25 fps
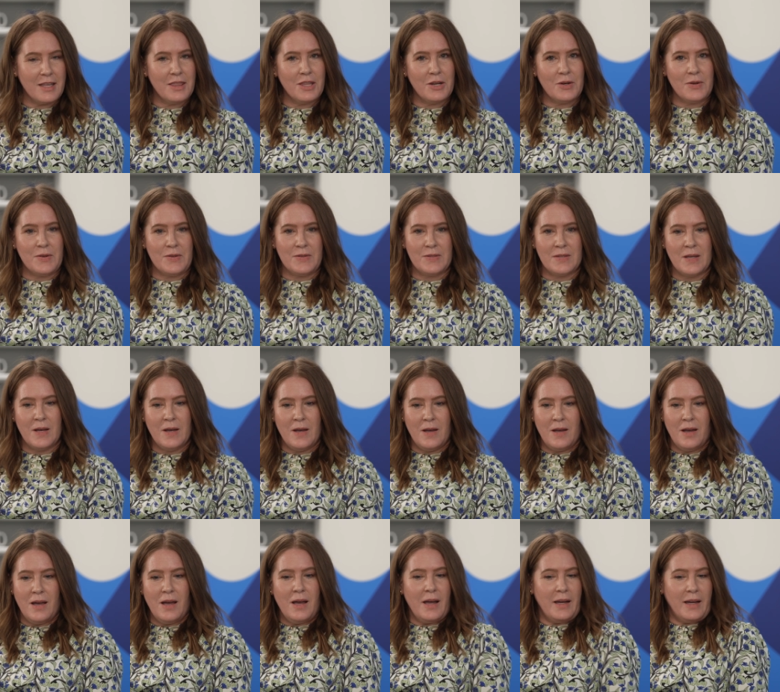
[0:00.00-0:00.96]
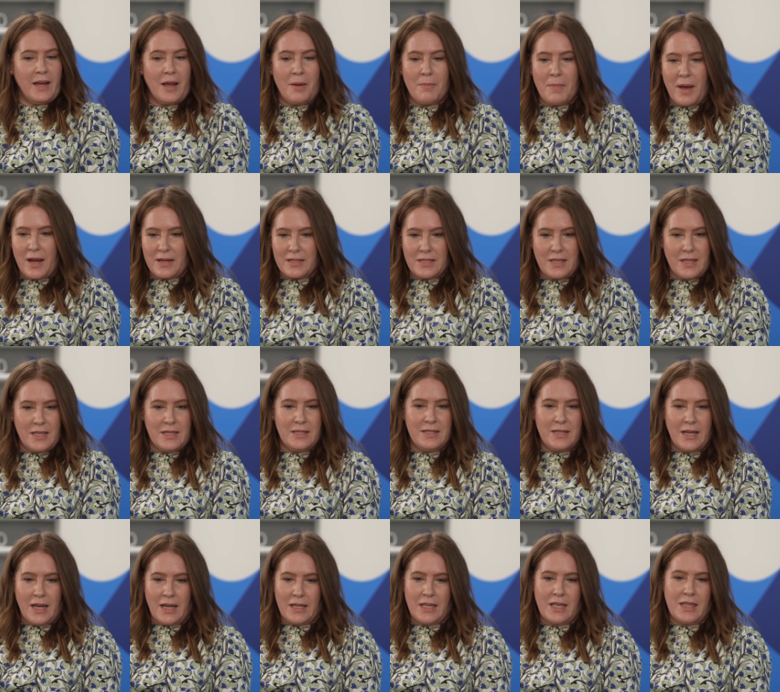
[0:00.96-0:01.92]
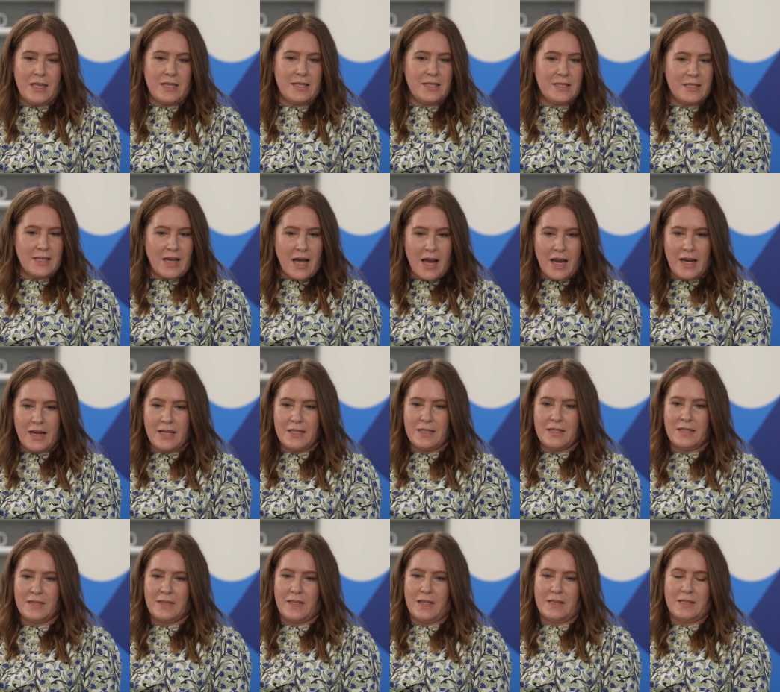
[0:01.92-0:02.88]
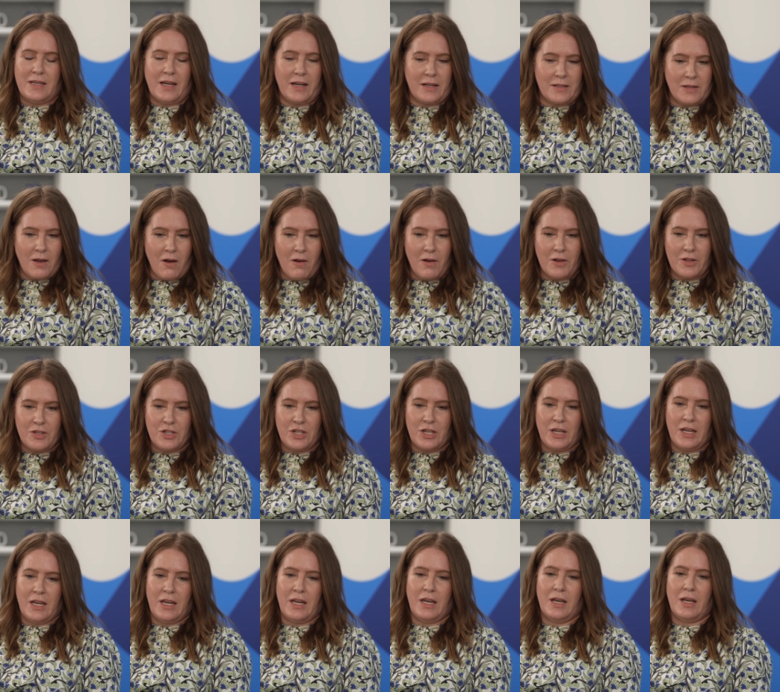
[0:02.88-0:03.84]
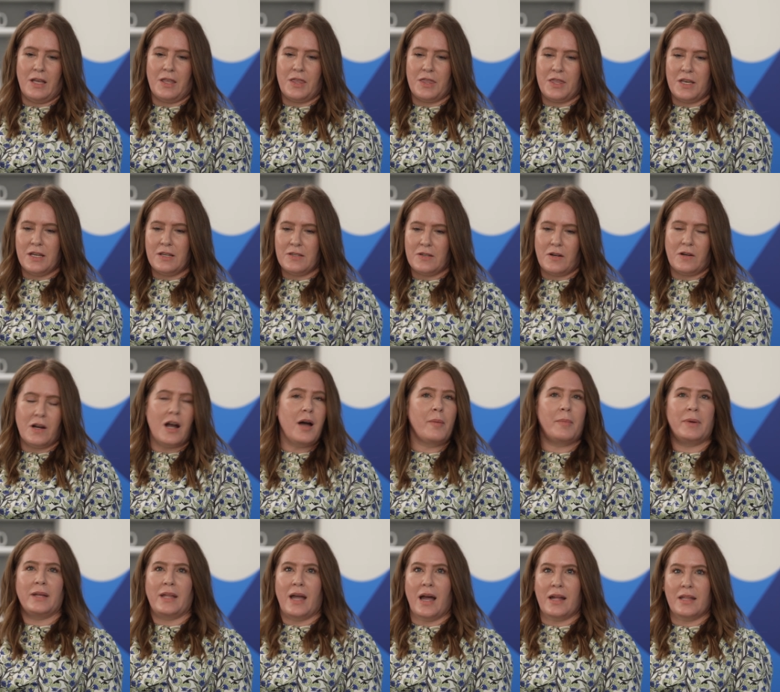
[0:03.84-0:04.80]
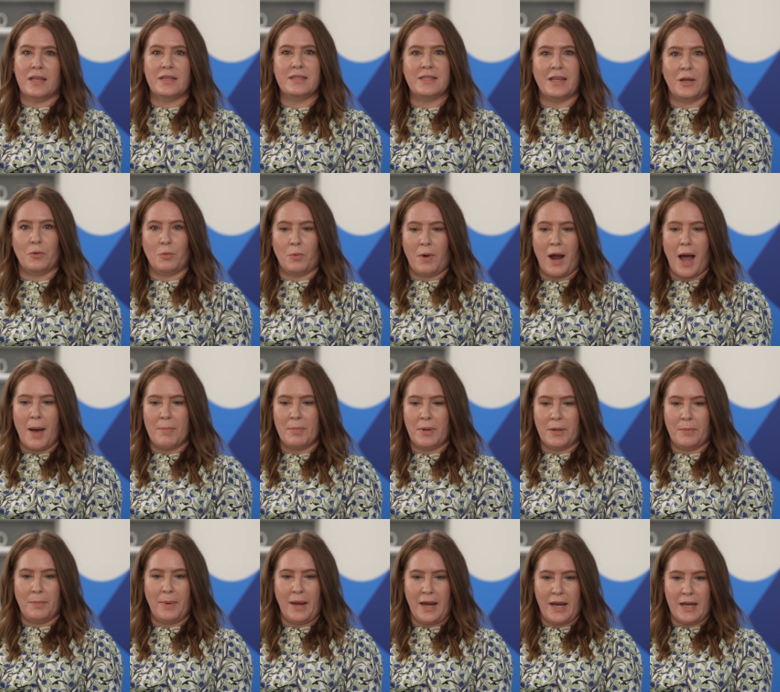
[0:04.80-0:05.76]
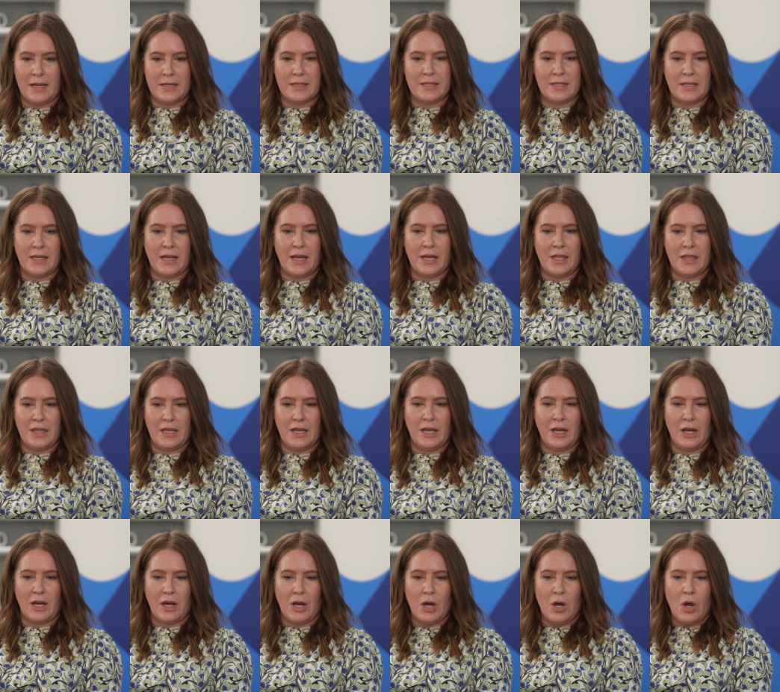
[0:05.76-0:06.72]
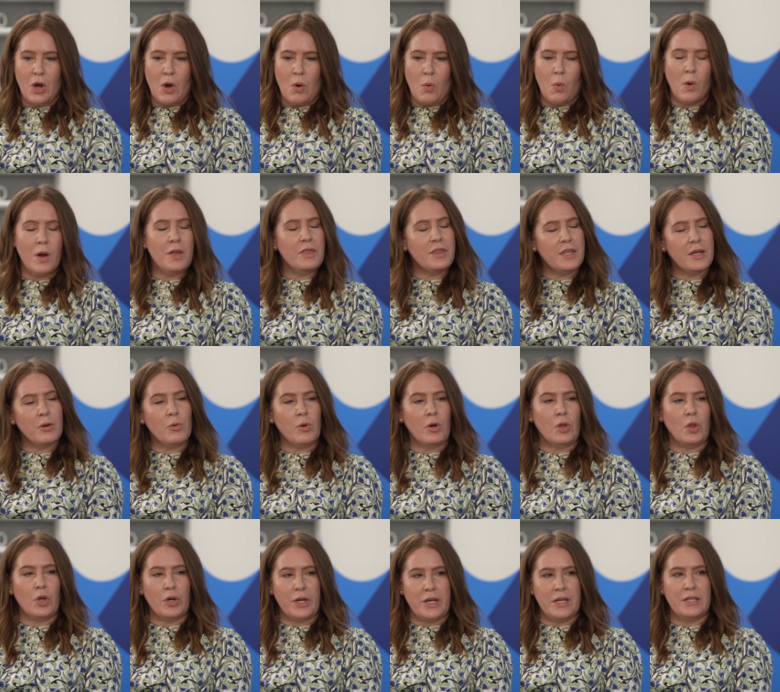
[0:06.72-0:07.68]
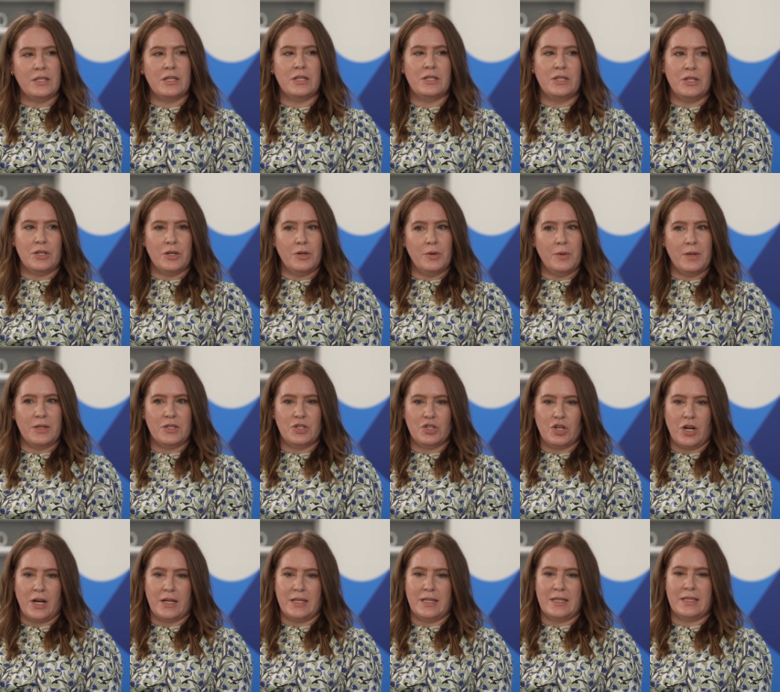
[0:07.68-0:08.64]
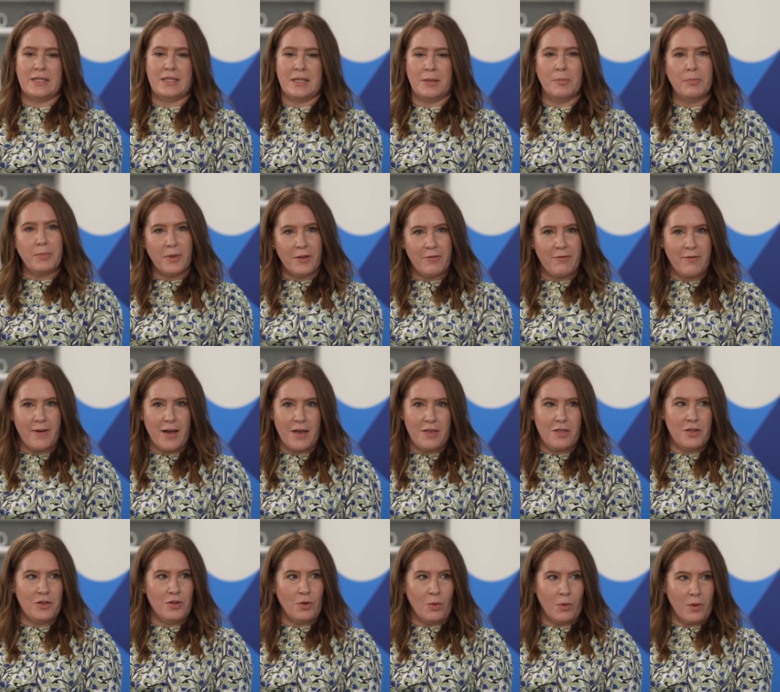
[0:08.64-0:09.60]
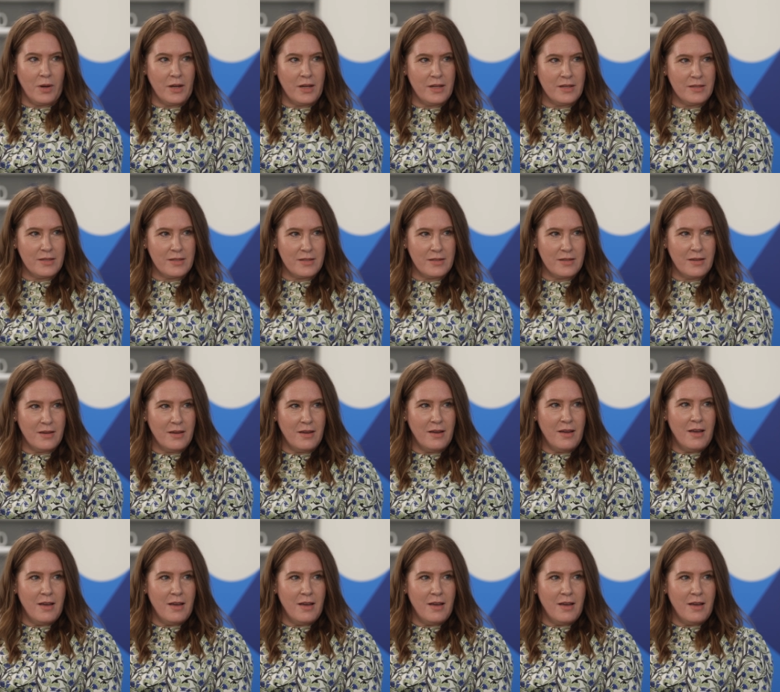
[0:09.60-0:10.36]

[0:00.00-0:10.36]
and there's again back to the data the science the technology things are coming at us at rapid pace and i think one thing we're looking to do is try to simplify the noise